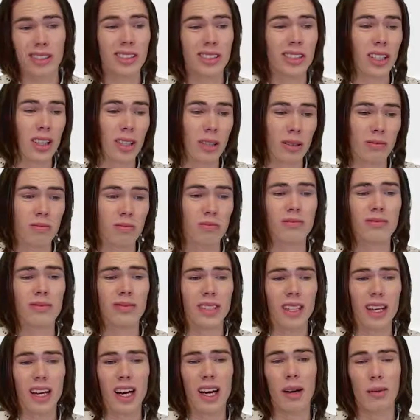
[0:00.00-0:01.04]
So
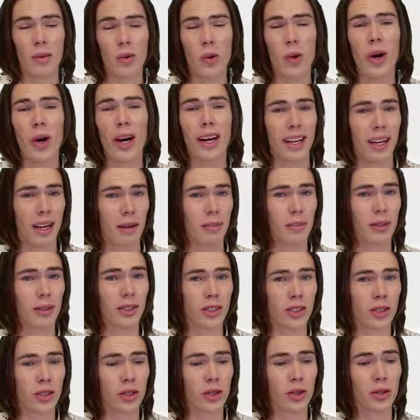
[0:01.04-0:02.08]
I'm quite happy
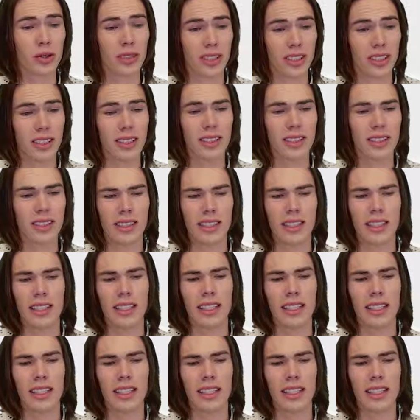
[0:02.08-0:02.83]
to use this.